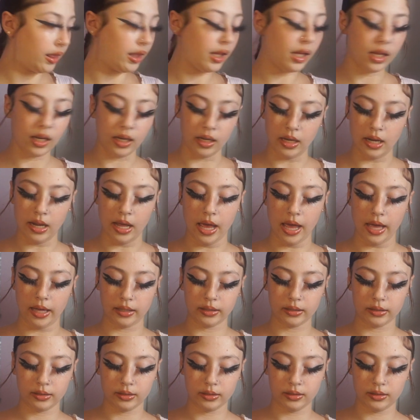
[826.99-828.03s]
then
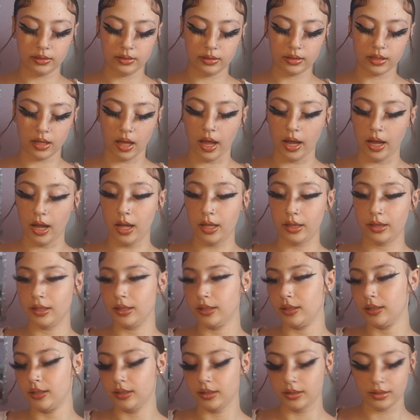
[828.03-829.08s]
next I got this
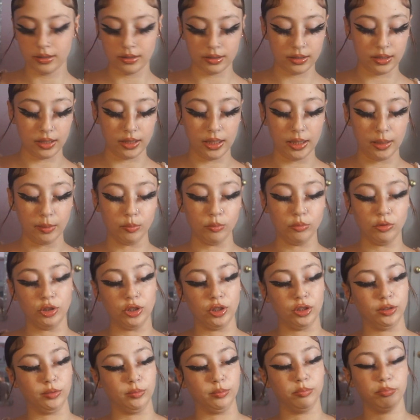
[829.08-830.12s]
Slim
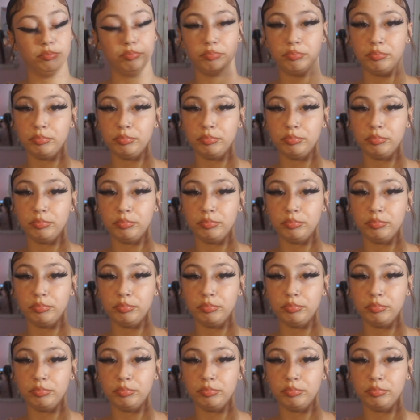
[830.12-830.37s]
Jim